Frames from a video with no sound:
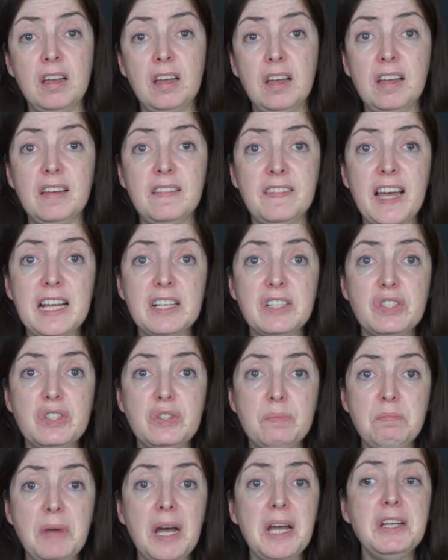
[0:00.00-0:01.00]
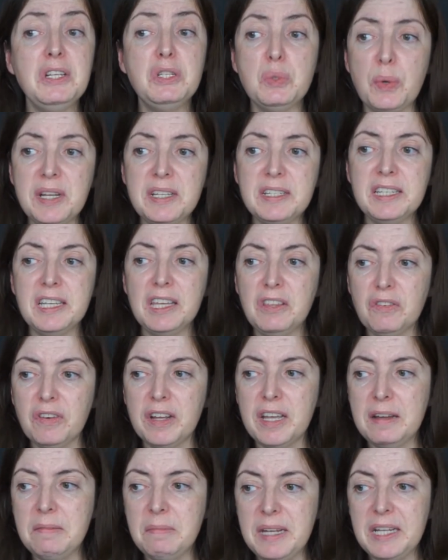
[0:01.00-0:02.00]
that's my
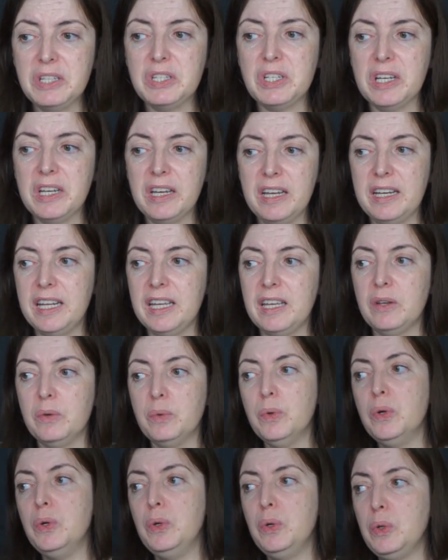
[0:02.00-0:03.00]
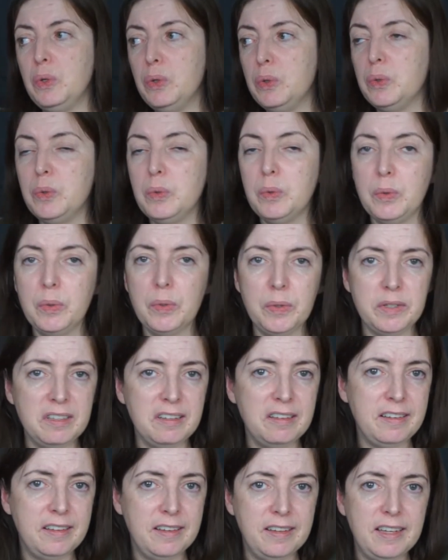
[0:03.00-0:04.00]
23andMe journey. Woo!
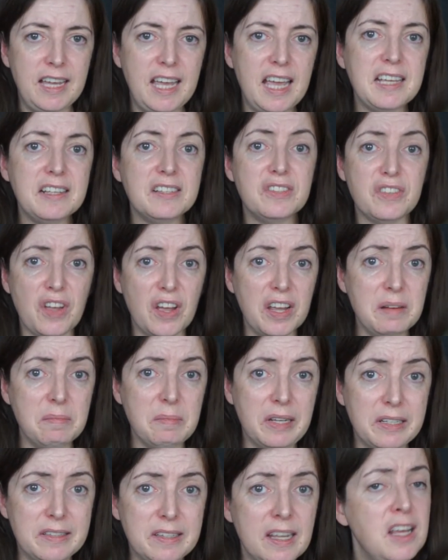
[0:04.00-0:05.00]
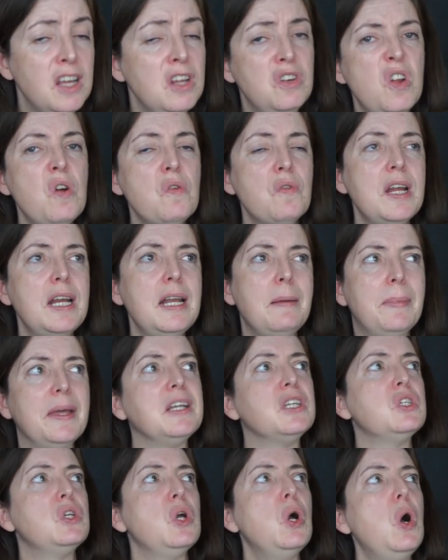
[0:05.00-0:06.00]
Excitement. Not really a big
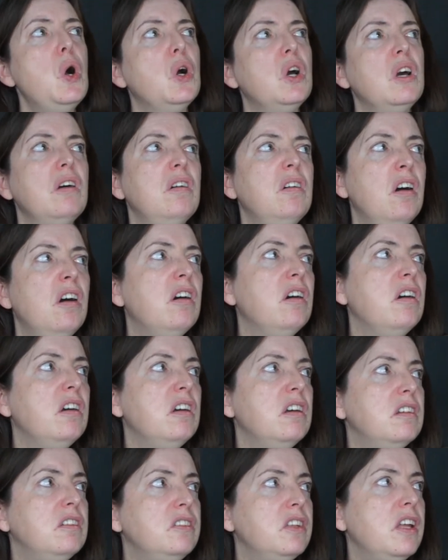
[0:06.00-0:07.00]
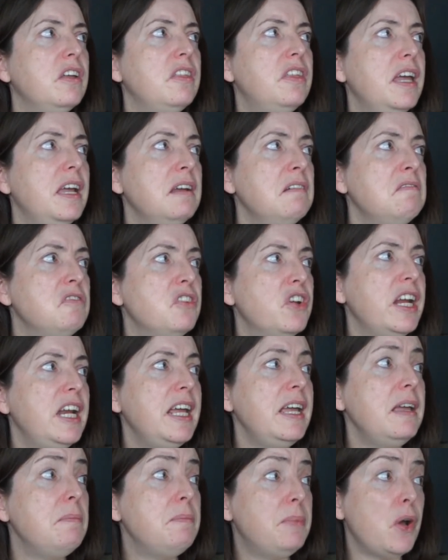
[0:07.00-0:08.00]
shock. Nothing
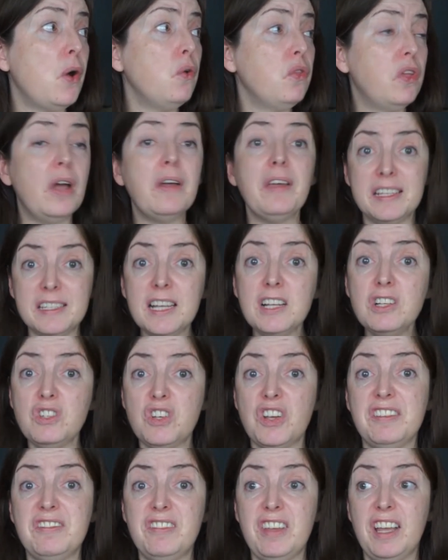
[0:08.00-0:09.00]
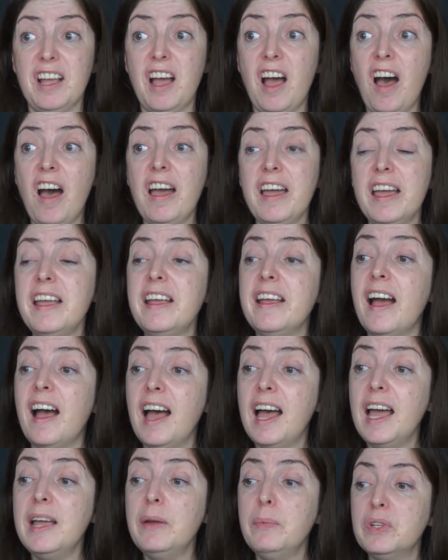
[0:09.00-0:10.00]
really, but although it's interesting, I
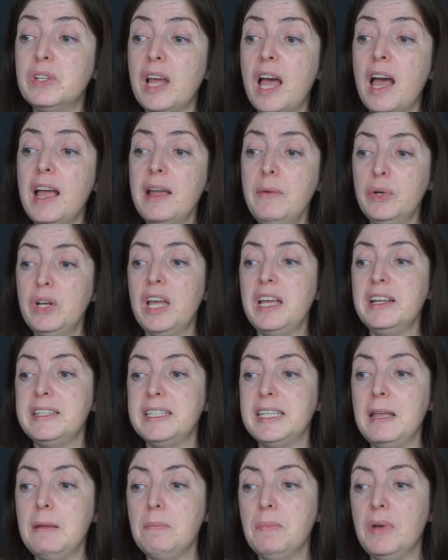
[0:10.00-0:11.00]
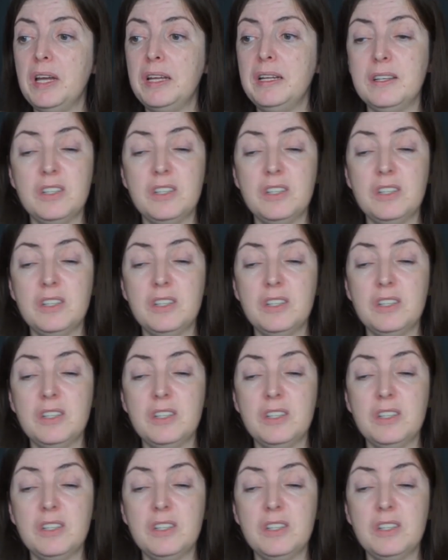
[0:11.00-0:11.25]
I would I would like to keep mine because